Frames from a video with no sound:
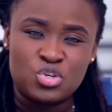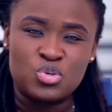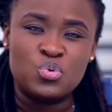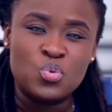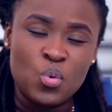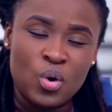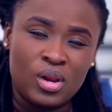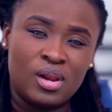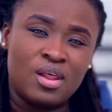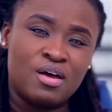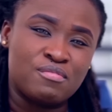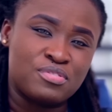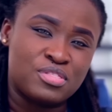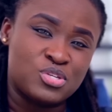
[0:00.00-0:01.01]
you
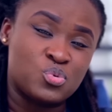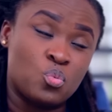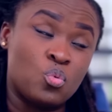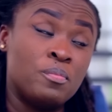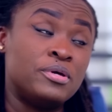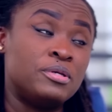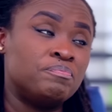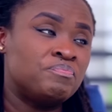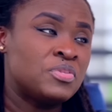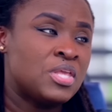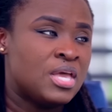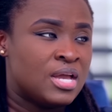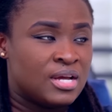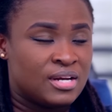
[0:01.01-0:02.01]
love this woman.
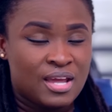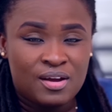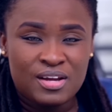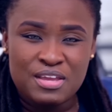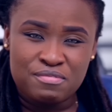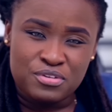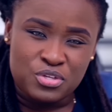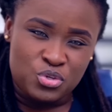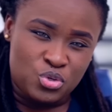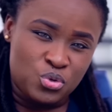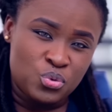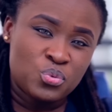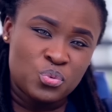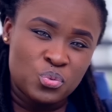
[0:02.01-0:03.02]
Now, if
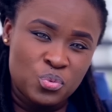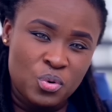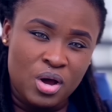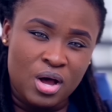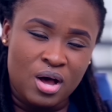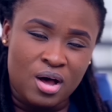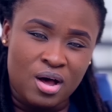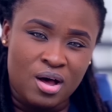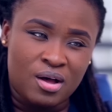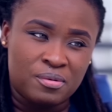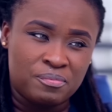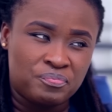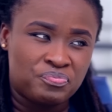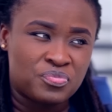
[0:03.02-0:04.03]
you
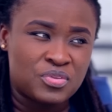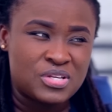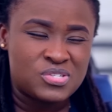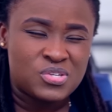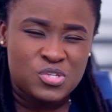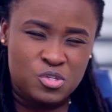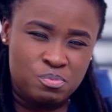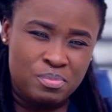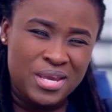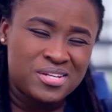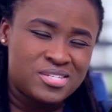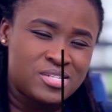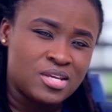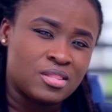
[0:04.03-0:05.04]
are
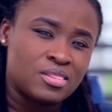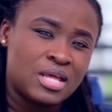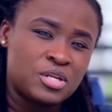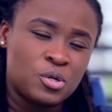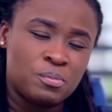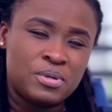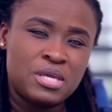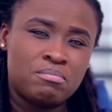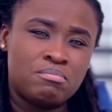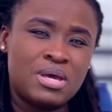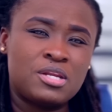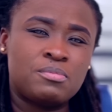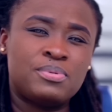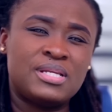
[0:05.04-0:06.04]
suspecting that you're being
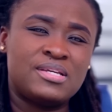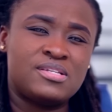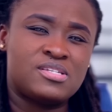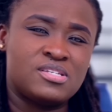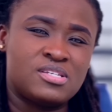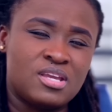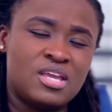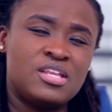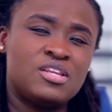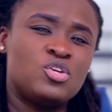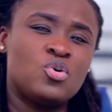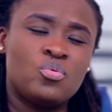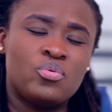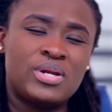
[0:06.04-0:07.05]
manipulated in
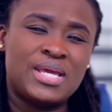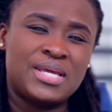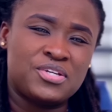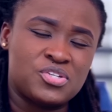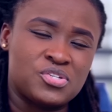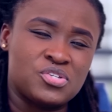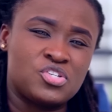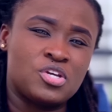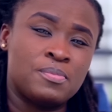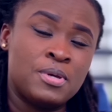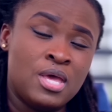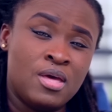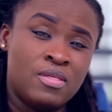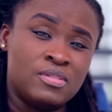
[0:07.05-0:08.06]
your
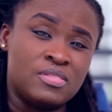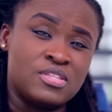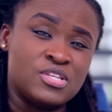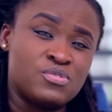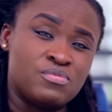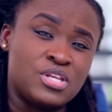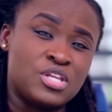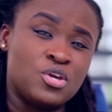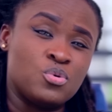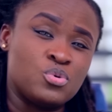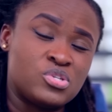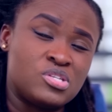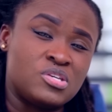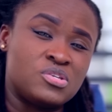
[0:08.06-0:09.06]
relationship, then this video
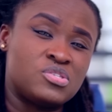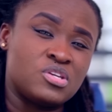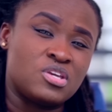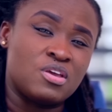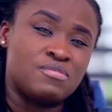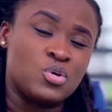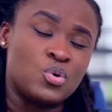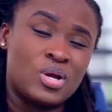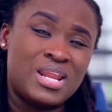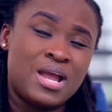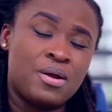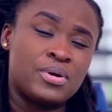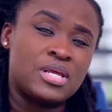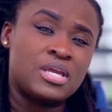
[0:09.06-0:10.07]
seeks to give you
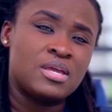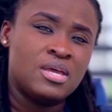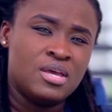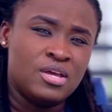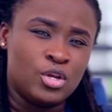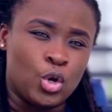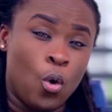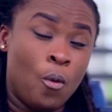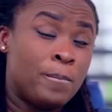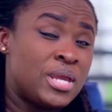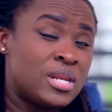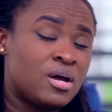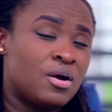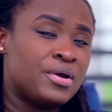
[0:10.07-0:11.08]
clarity. Don't
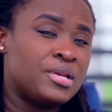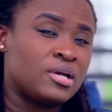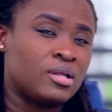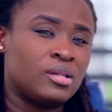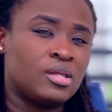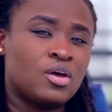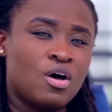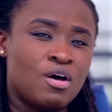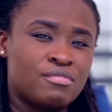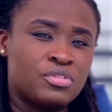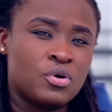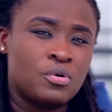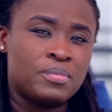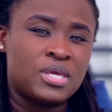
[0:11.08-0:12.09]
be in a hurry to click off
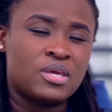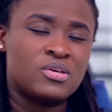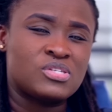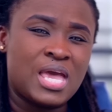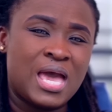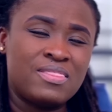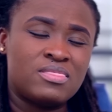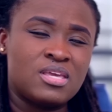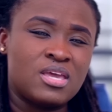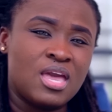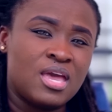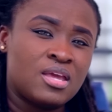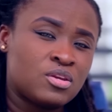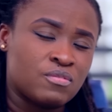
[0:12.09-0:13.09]
though, because at the
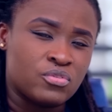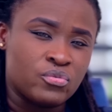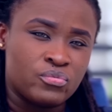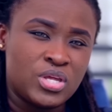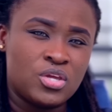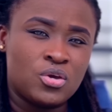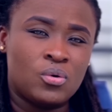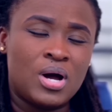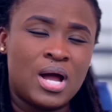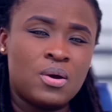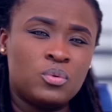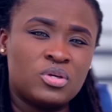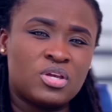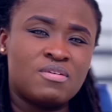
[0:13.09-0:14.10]
end of the video,
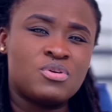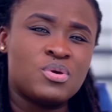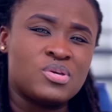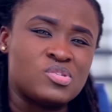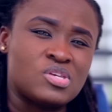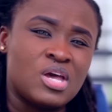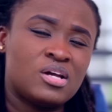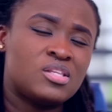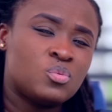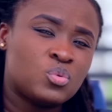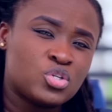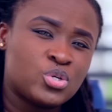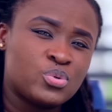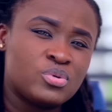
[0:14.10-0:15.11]
I will give you exactly
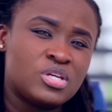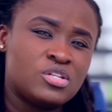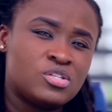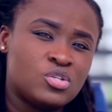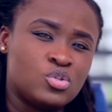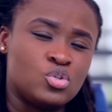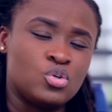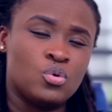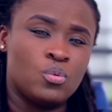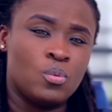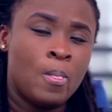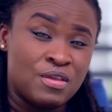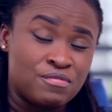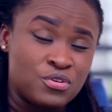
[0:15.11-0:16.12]
what you need to
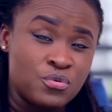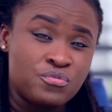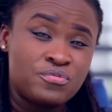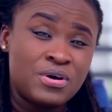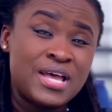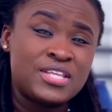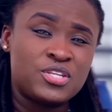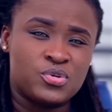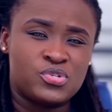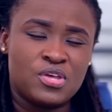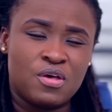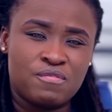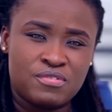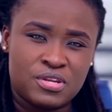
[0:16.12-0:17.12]
do if you find
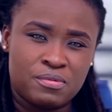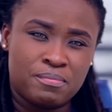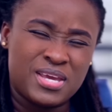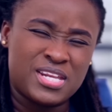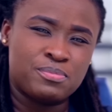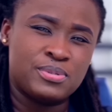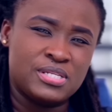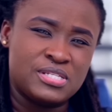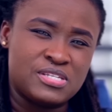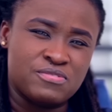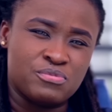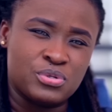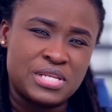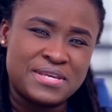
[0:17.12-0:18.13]
yourself in a
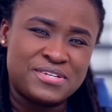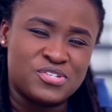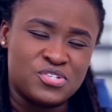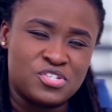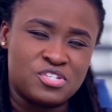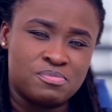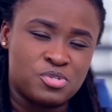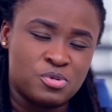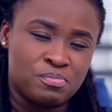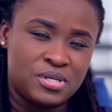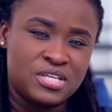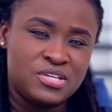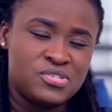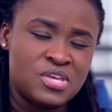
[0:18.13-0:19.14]
manipulative relationship. So
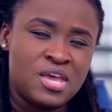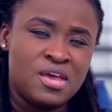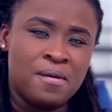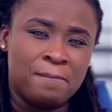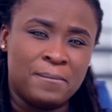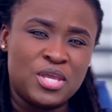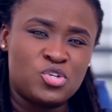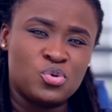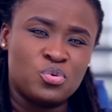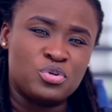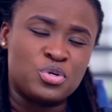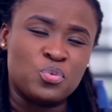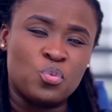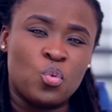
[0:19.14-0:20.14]
please make
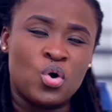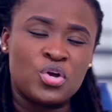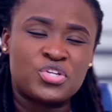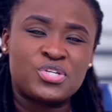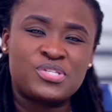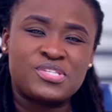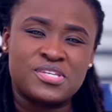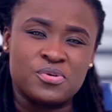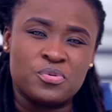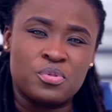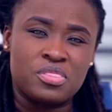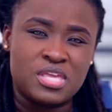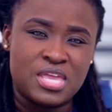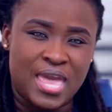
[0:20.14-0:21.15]
sure you watch
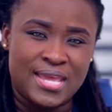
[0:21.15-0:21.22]
till the